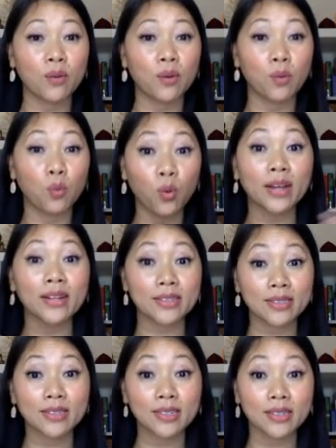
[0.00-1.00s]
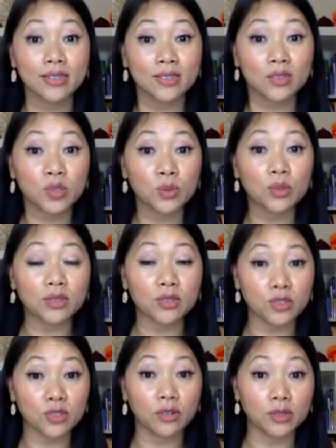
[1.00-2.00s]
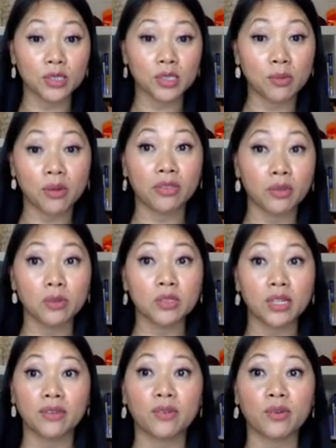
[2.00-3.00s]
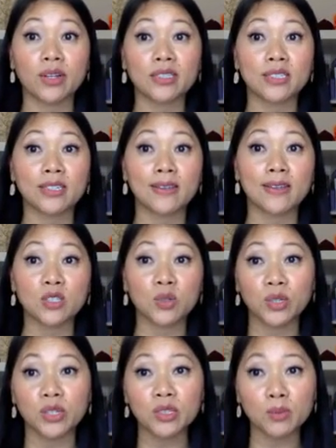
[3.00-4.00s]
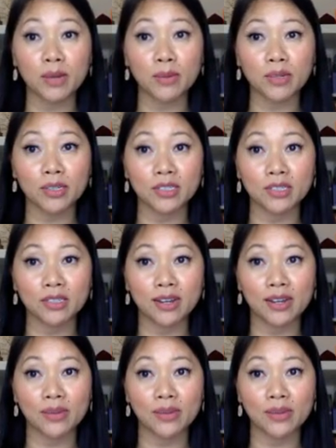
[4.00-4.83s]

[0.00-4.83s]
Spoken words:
what $2,000 a month looks like for us. And so here's my budget that I